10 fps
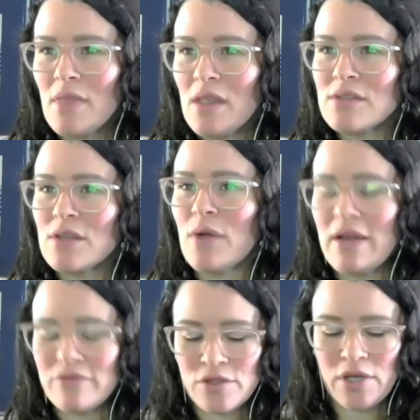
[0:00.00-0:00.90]
So
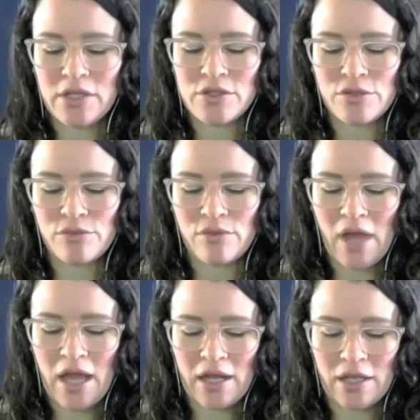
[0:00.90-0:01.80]
after I do
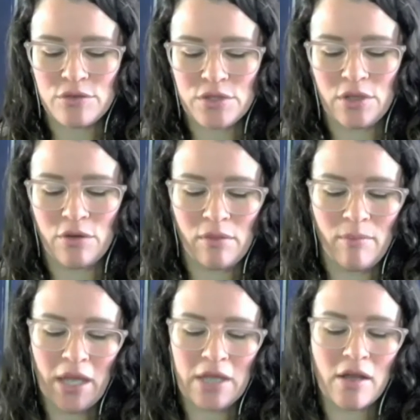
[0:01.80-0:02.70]
that, I usually go to the
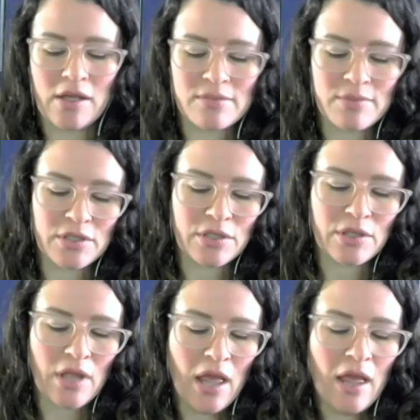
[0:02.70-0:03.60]
main hospital,